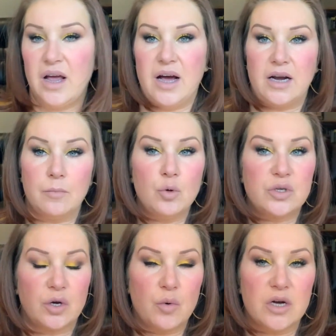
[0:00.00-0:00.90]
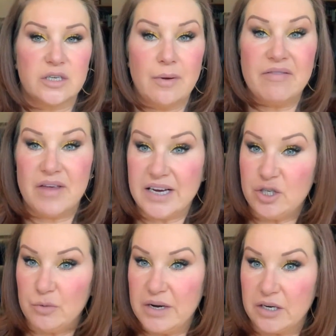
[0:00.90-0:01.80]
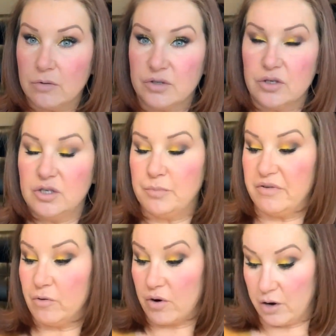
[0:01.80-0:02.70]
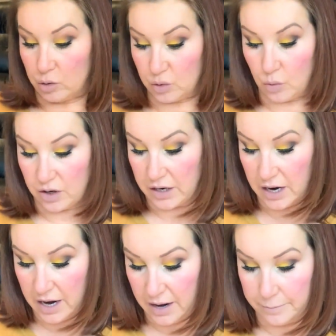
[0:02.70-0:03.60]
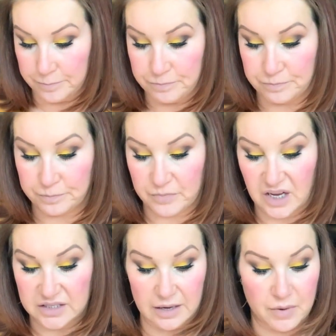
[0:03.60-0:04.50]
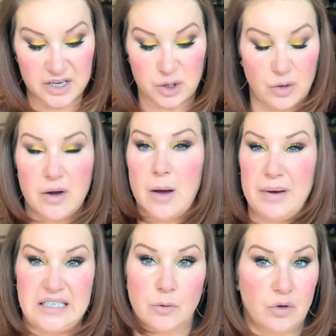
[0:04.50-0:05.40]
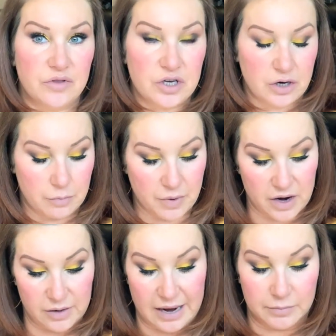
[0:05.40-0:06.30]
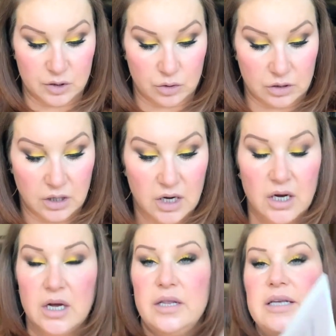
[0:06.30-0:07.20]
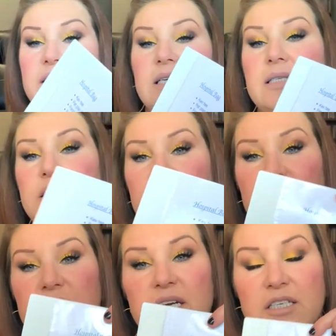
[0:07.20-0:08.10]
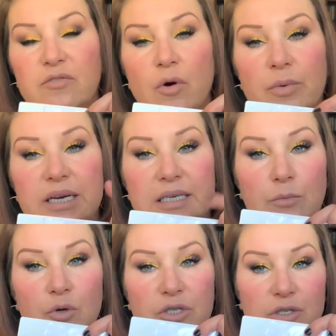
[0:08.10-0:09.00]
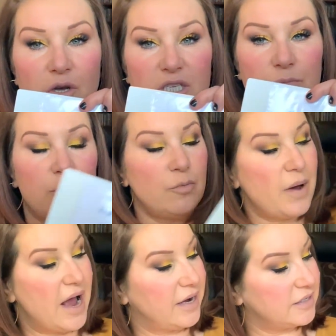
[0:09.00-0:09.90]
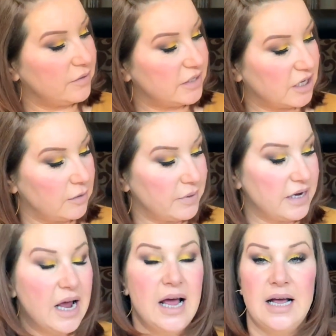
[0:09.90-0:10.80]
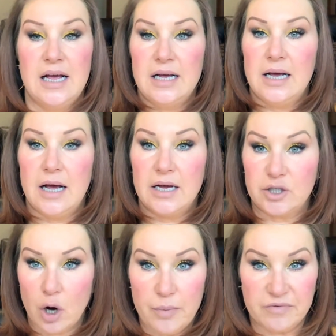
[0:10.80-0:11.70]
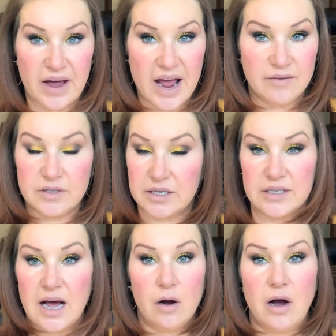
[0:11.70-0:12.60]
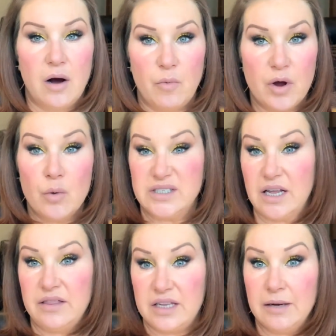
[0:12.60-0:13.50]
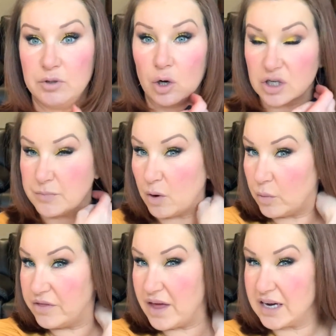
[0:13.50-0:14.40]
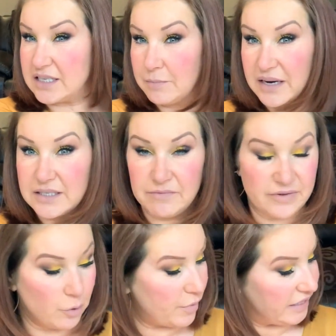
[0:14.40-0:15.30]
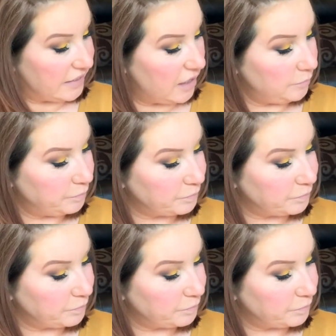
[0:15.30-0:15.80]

And I'm also going to ask them if they do medical suits before I order one, because they might do a better one than you could buy on Amazon. This is just a list of what we need in Watson's hospital bag. So there's going to be a top of Kev's, because that we always send him to hospital with that because it makes him feel better.